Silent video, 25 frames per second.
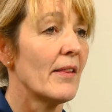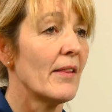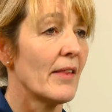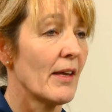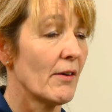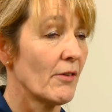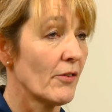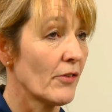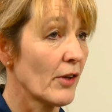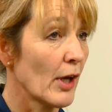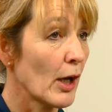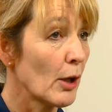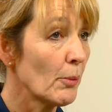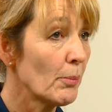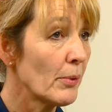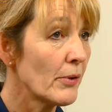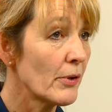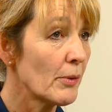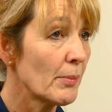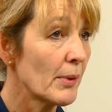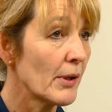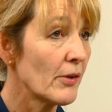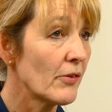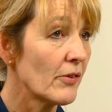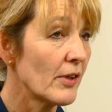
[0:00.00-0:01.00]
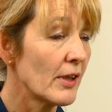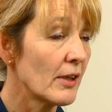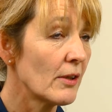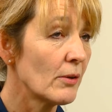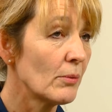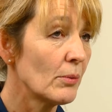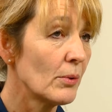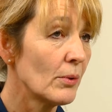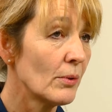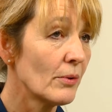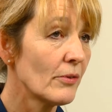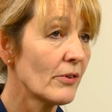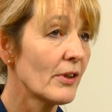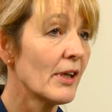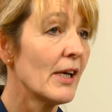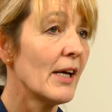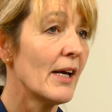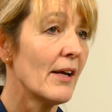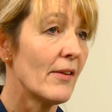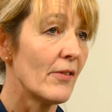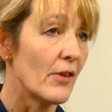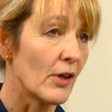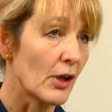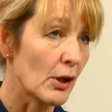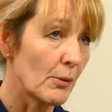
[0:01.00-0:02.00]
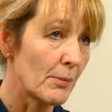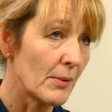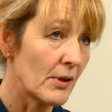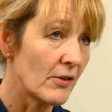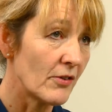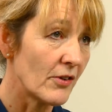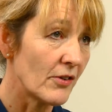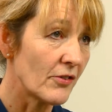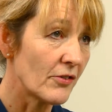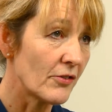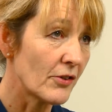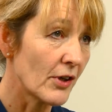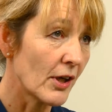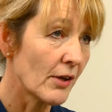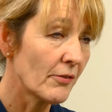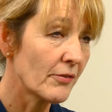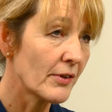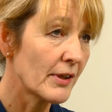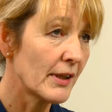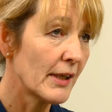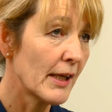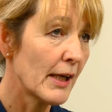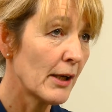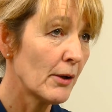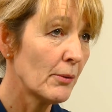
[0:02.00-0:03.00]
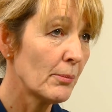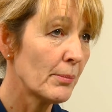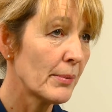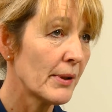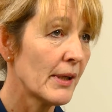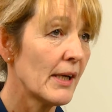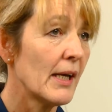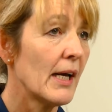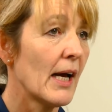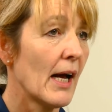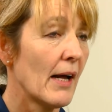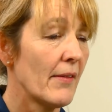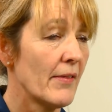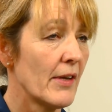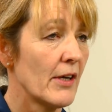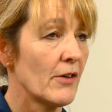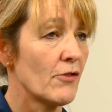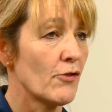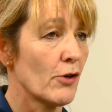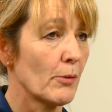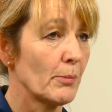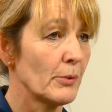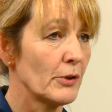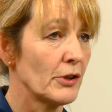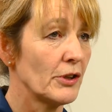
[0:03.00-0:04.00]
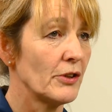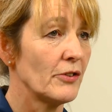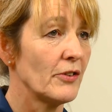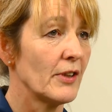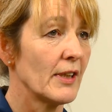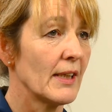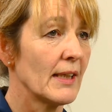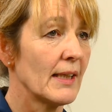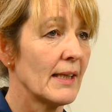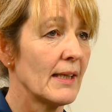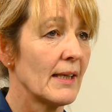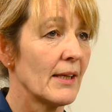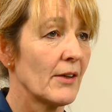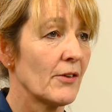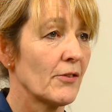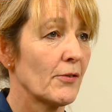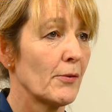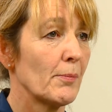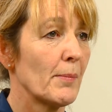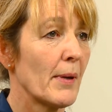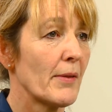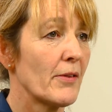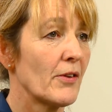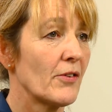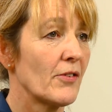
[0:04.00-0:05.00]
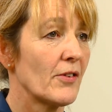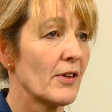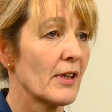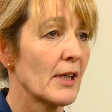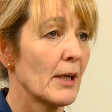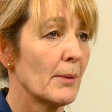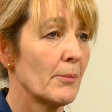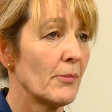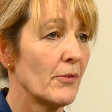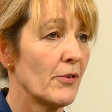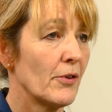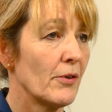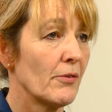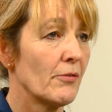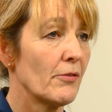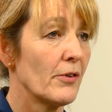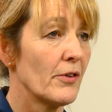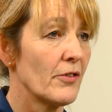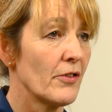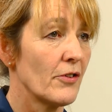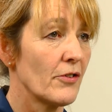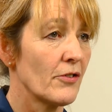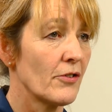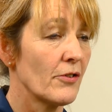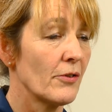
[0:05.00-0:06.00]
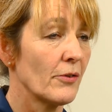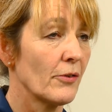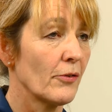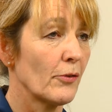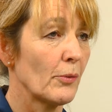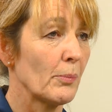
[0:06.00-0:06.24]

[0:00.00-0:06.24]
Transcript: There is help on the postnatal ward, the community staff can help, and there are troubleshooting clinics for mothers to come to for additional